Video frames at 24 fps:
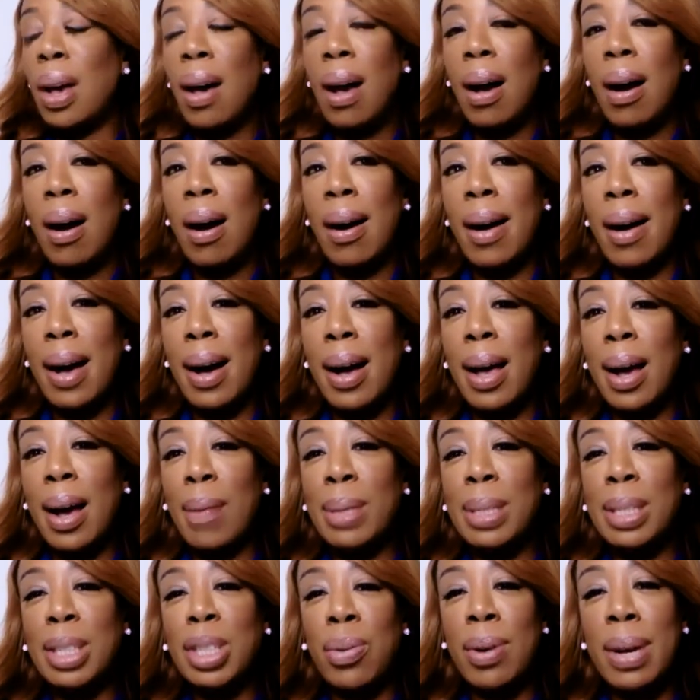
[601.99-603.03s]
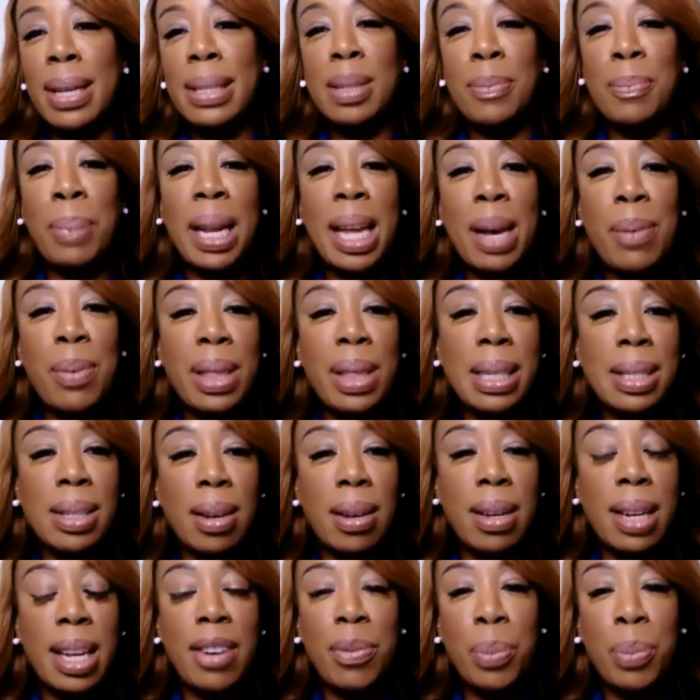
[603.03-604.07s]
I was trying to play with this idea
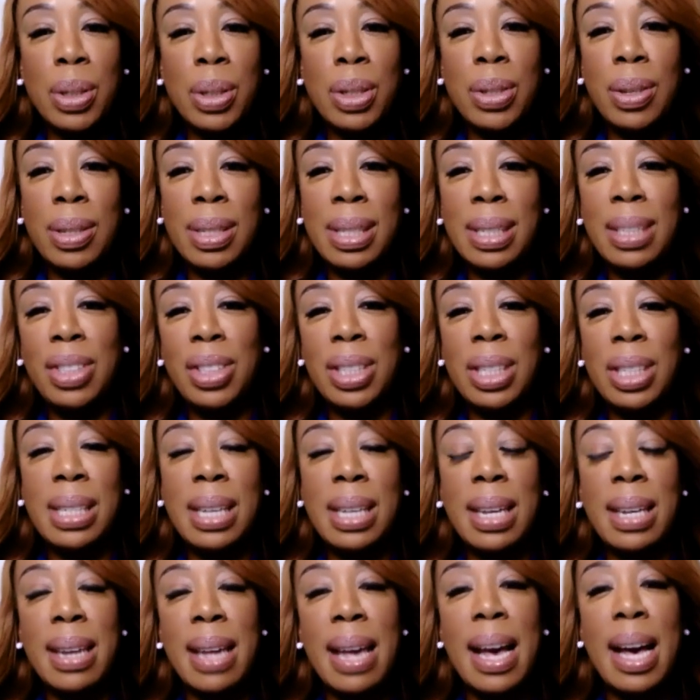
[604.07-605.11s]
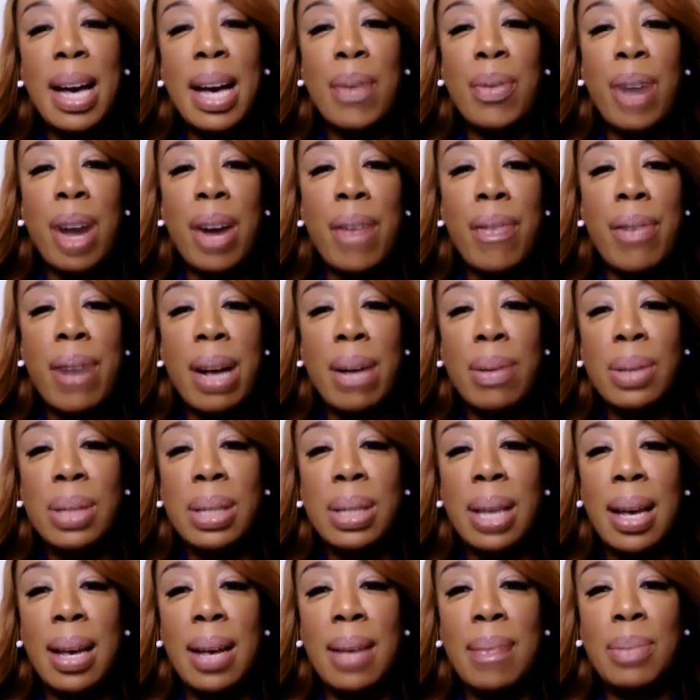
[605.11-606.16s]
of Tosin just said now around
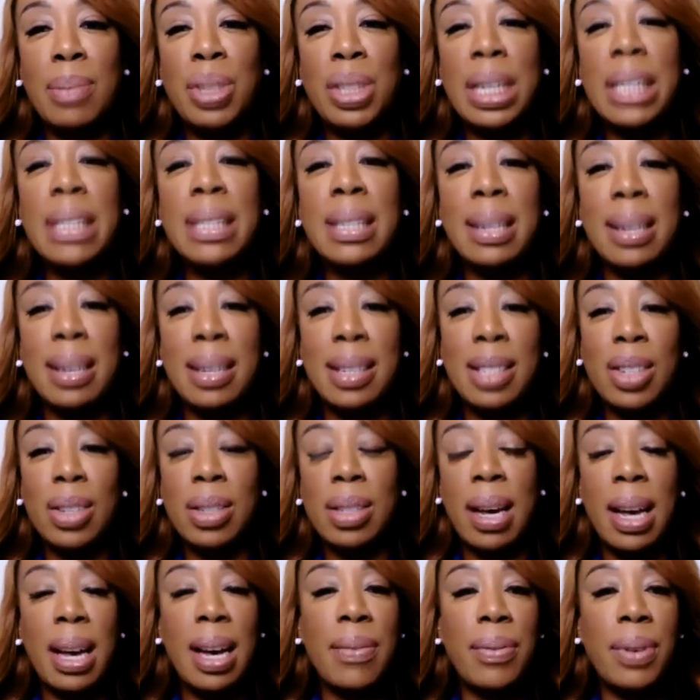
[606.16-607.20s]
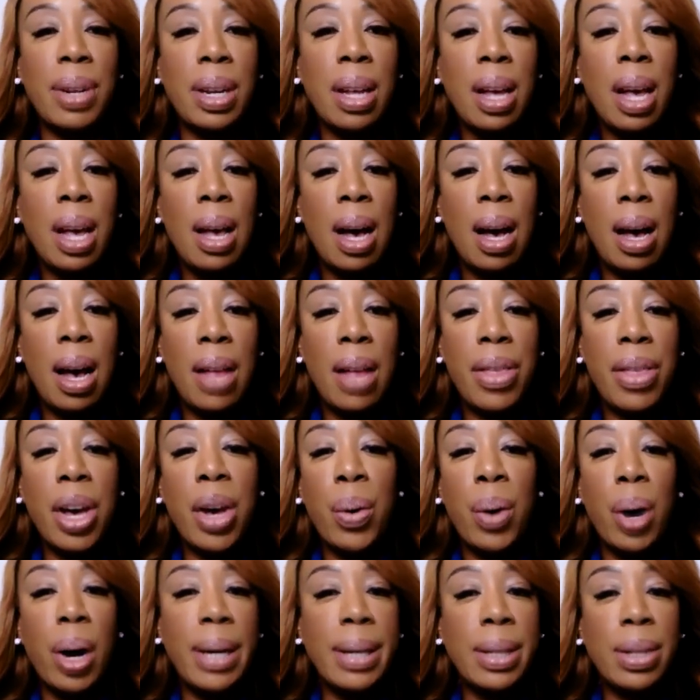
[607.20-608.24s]
genderless, because I haven't, although
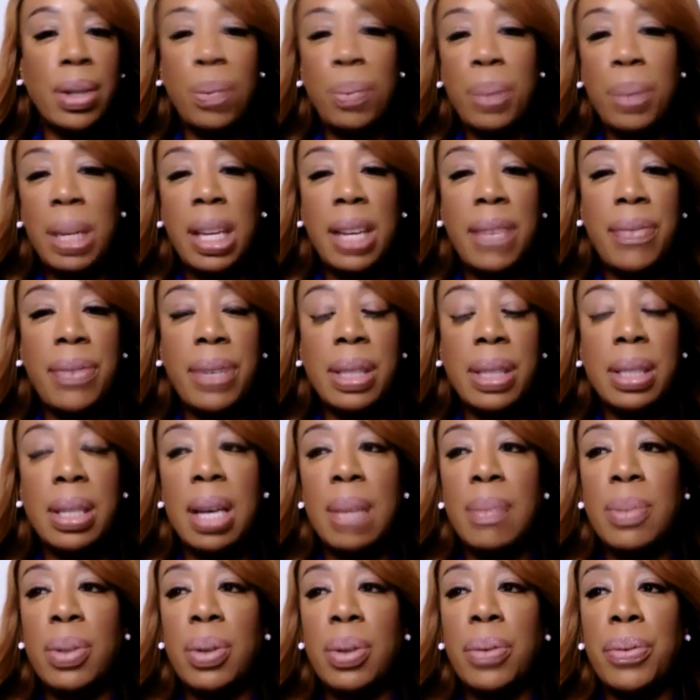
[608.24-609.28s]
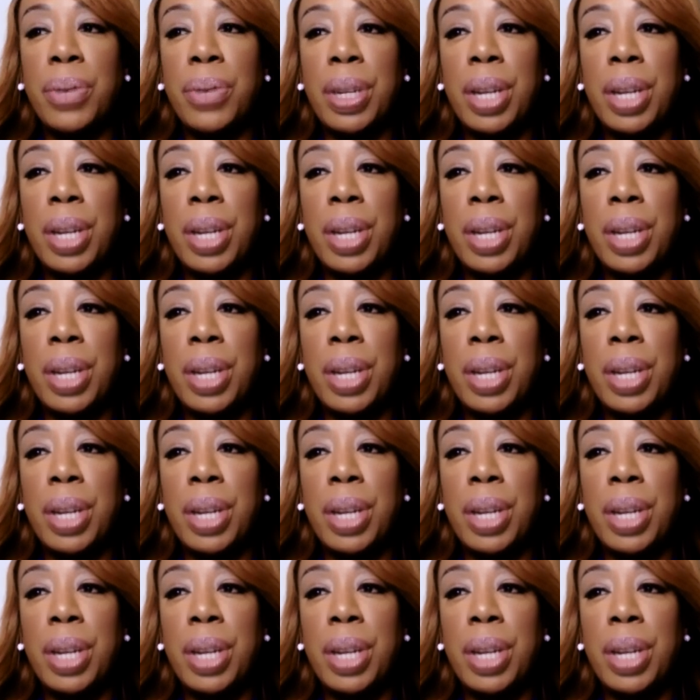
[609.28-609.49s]
I do believe in terms of,